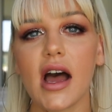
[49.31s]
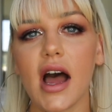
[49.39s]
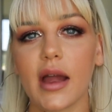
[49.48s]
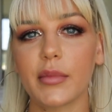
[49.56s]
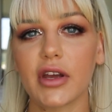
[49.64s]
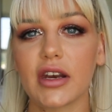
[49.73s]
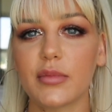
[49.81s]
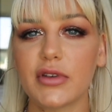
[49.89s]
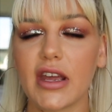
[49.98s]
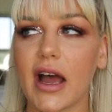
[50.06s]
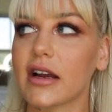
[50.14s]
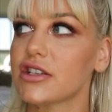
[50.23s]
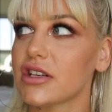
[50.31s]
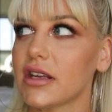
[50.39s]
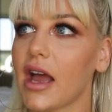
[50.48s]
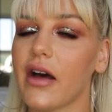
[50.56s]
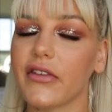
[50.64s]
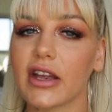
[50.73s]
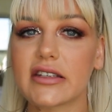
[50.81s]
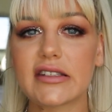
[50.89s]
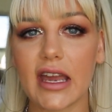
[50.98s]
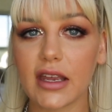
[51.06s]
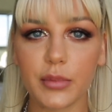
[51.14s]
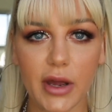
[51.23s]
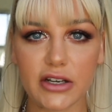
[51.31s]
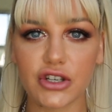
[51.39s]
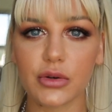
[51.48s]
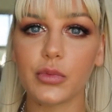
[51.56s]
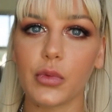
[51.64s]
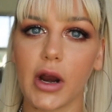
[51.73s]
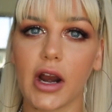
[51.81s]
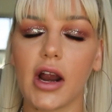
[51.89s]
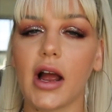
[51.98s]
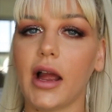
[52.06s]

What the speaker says: I'm gonna be actually having a second bedroom where